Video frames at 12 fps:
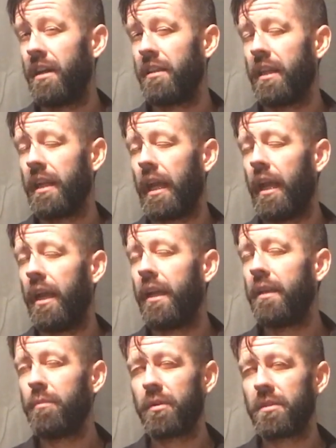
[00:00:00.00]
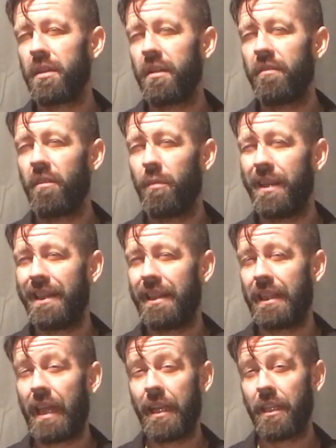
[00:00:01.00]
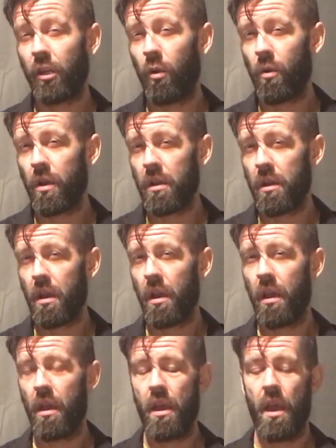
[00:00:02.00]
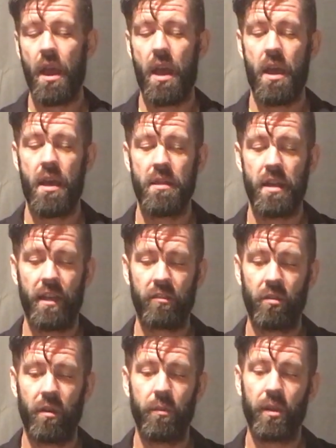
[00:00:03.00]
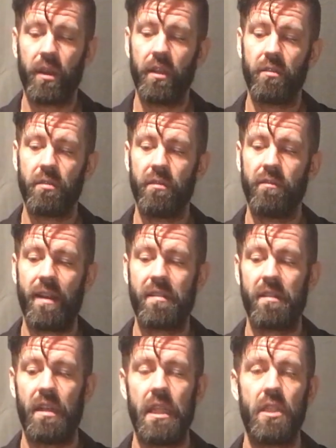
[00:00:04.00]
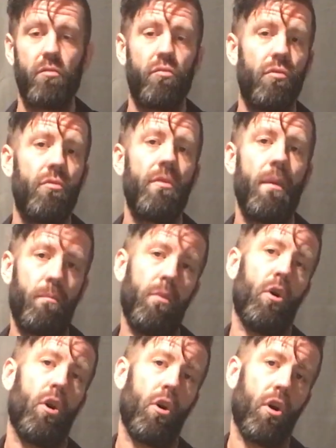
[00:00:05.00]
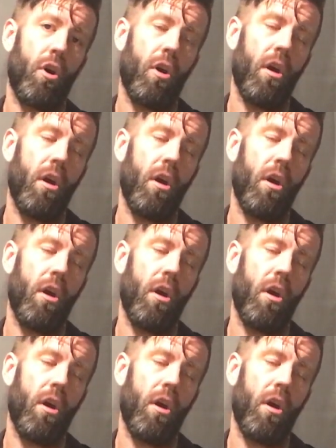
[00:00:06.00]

and like 80% of them in Litecoin. And the next one I'm looking to invest in is Ripple.